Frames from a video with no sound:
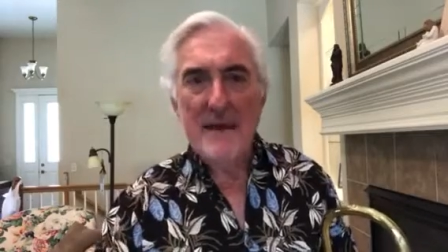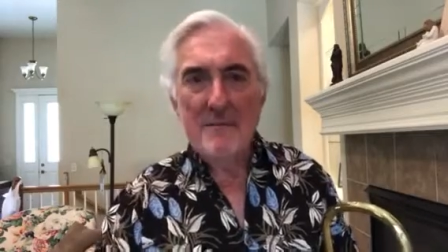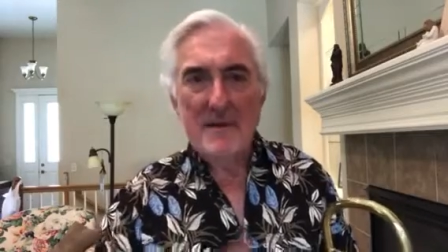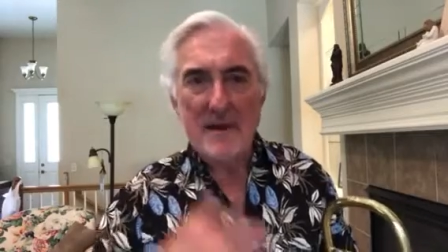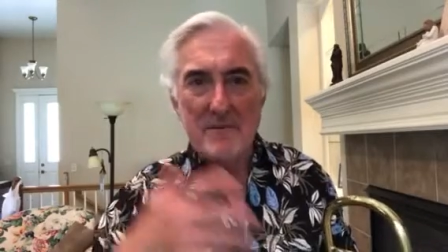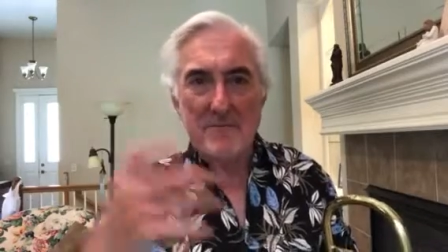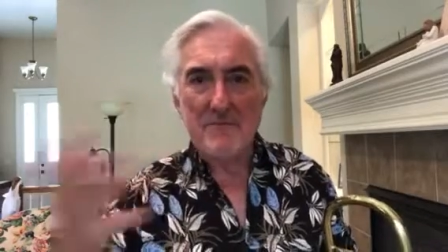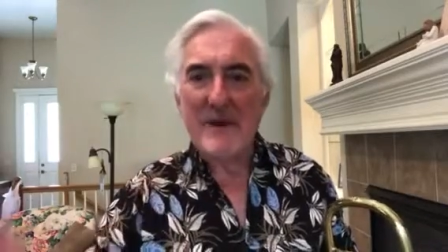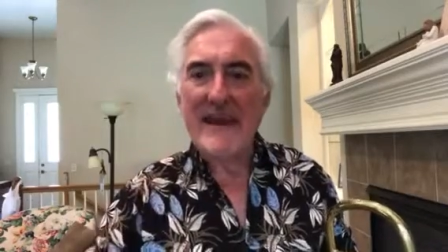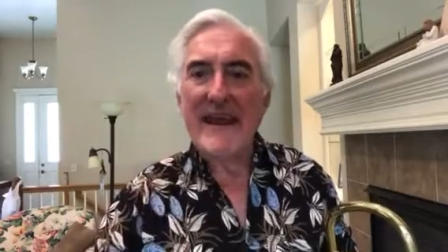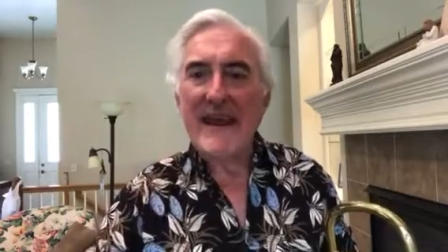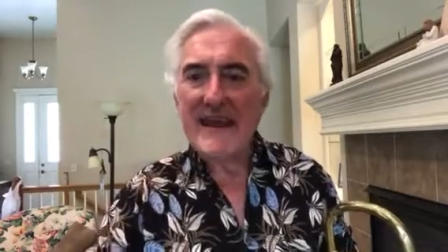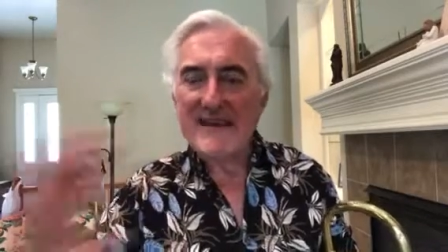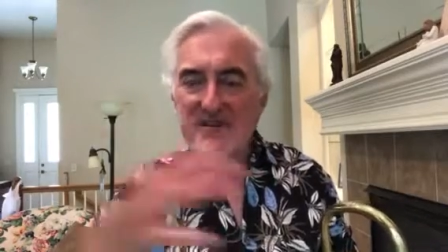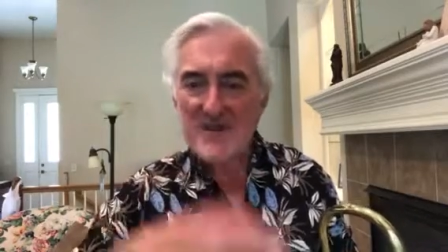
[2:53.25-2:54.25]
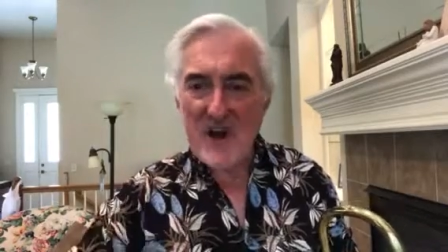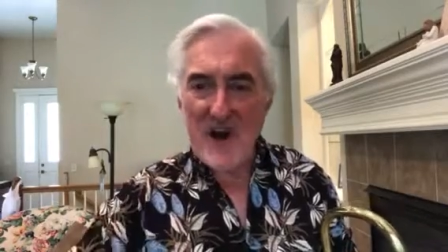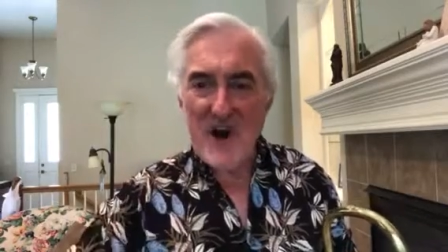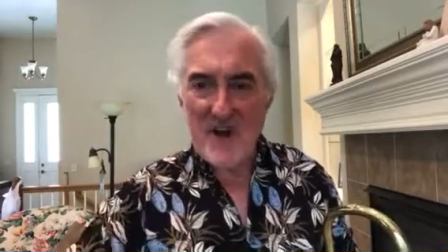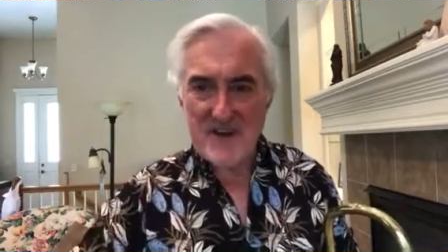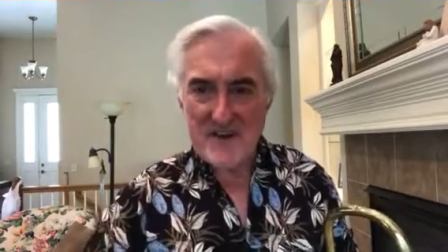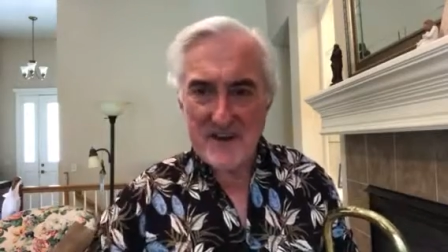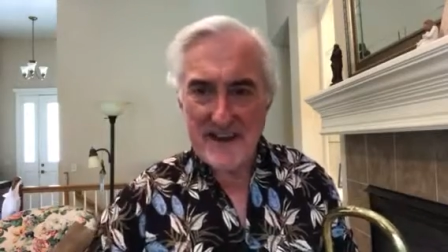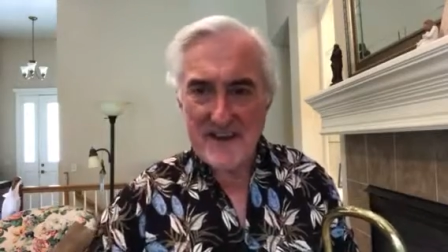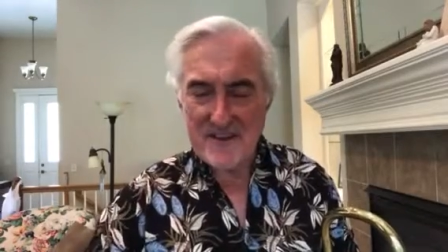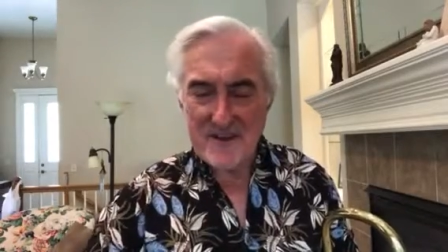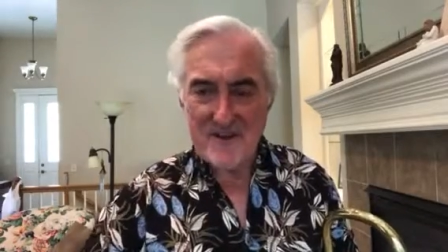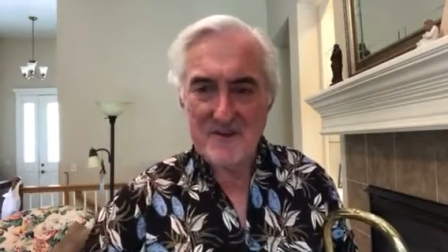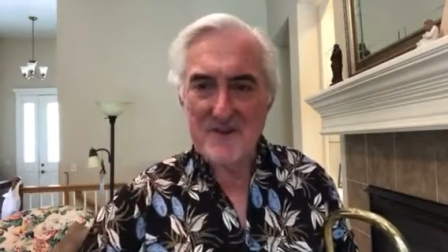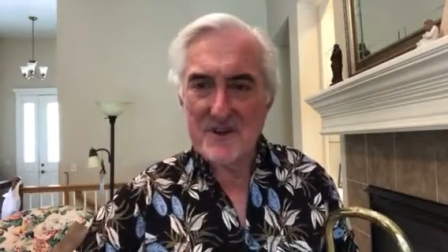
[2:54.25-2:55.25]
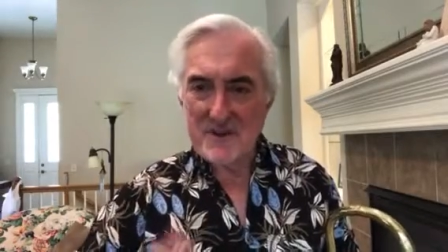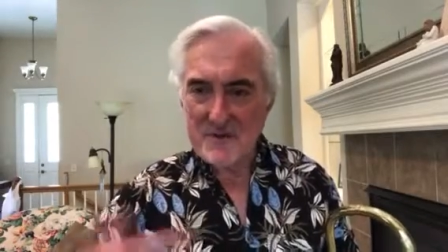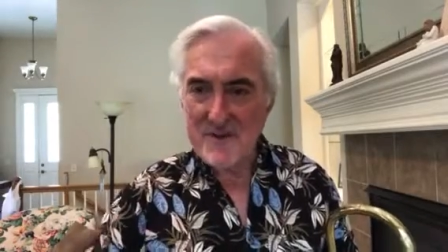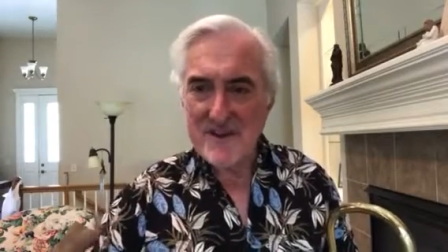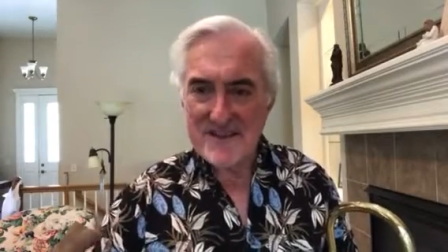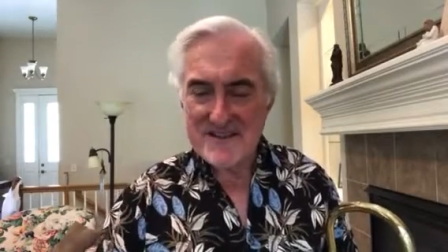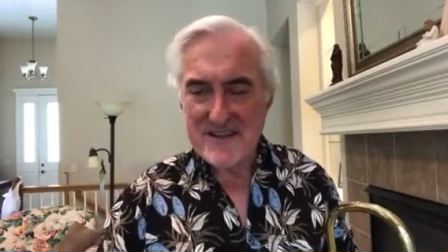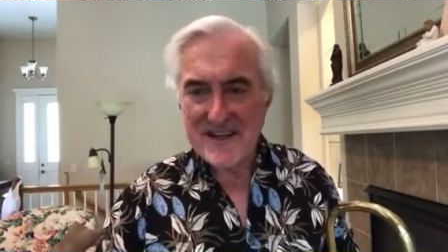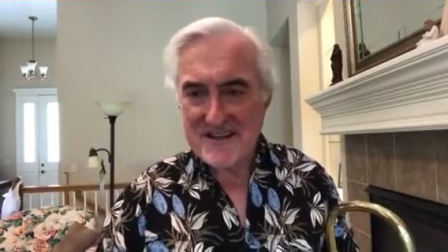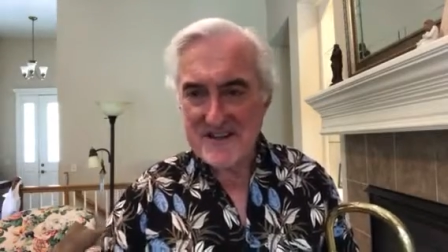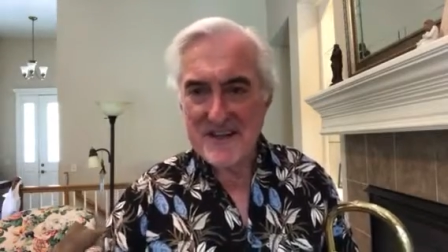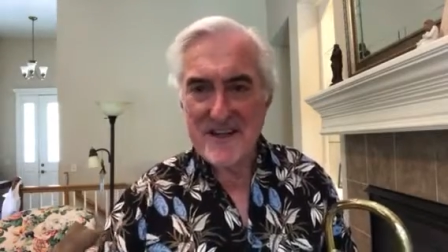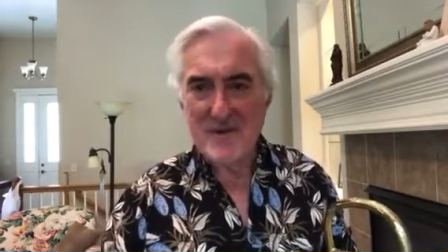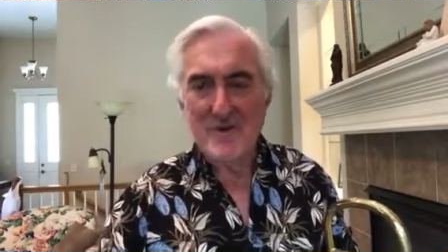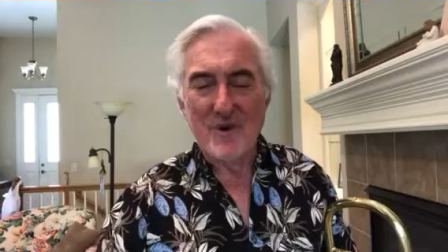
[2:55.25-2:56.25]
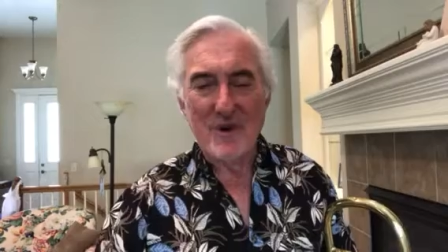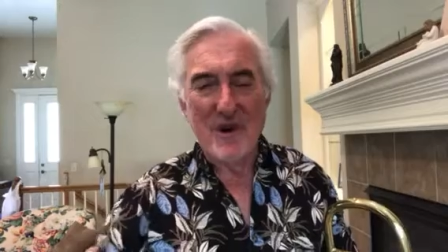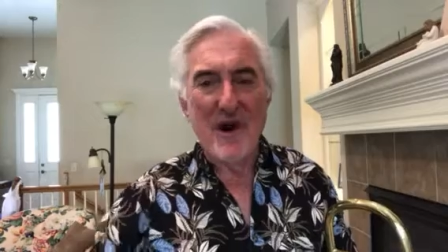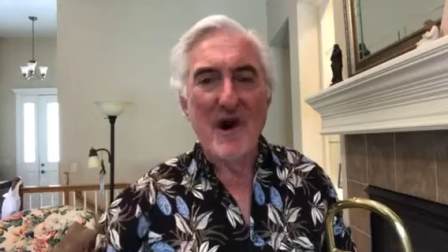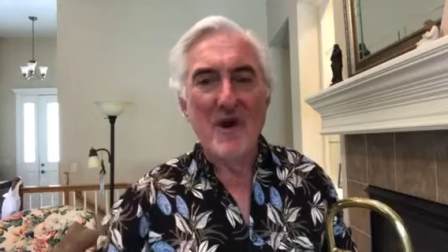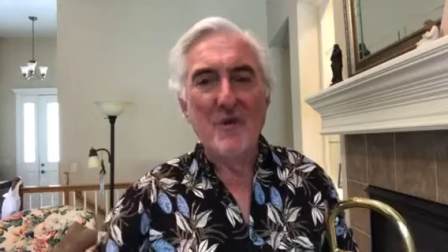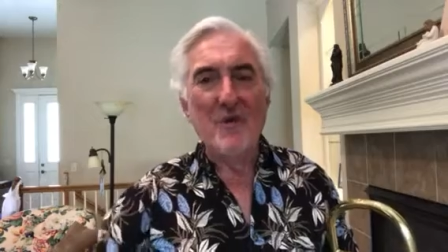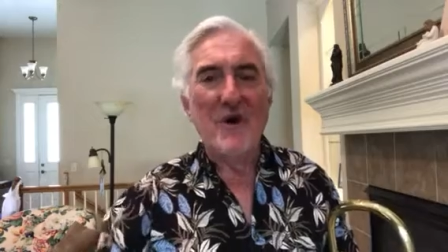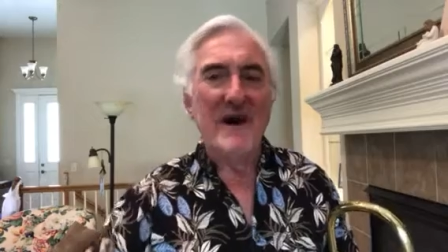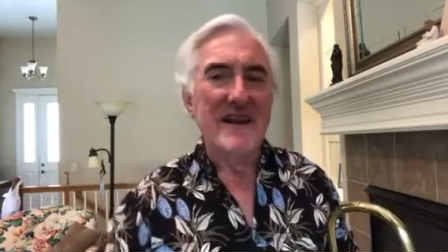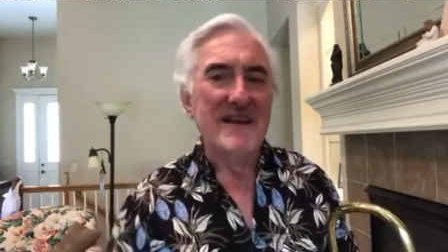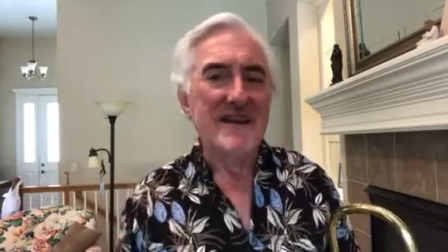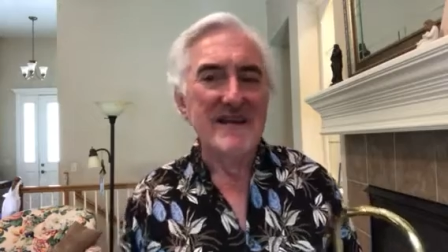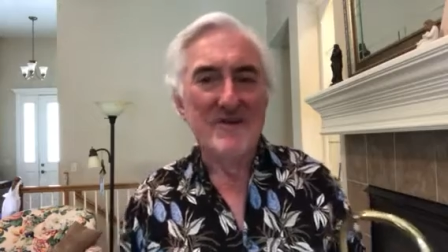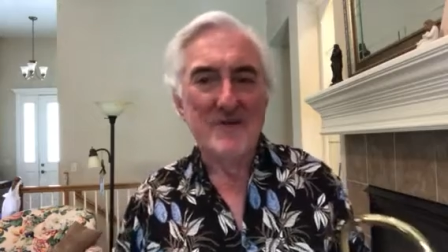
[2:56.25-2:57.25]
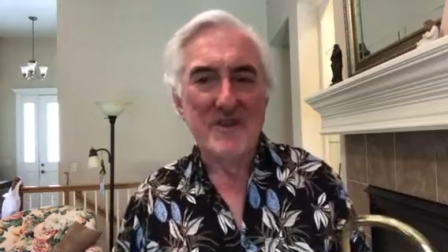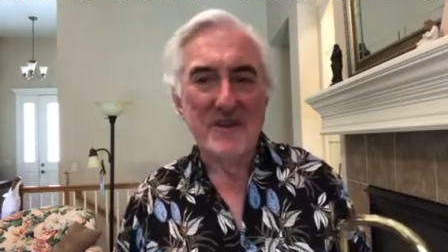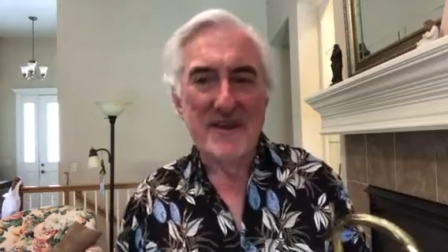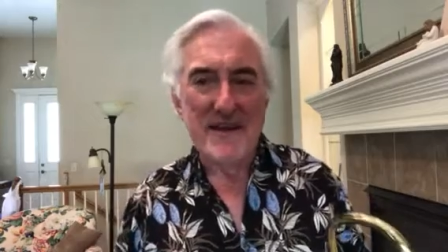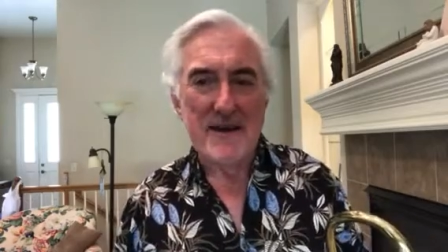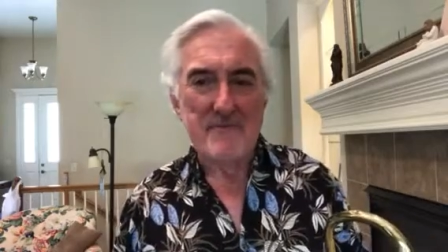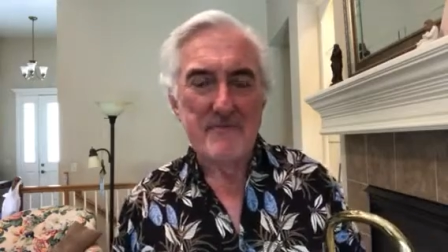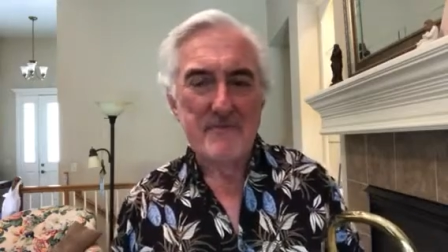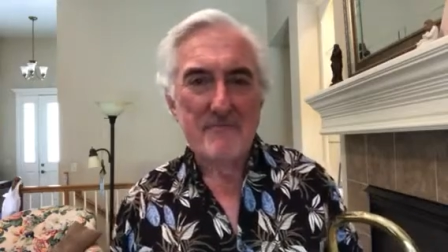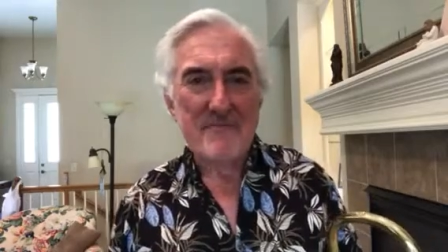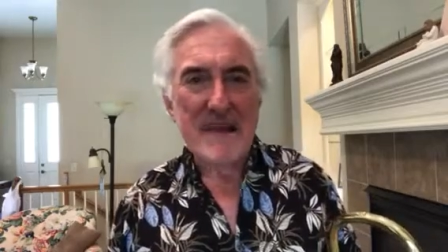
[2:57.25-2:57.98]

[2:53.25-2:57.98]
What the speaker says: but bringing us all together to the realization that we're all one with him.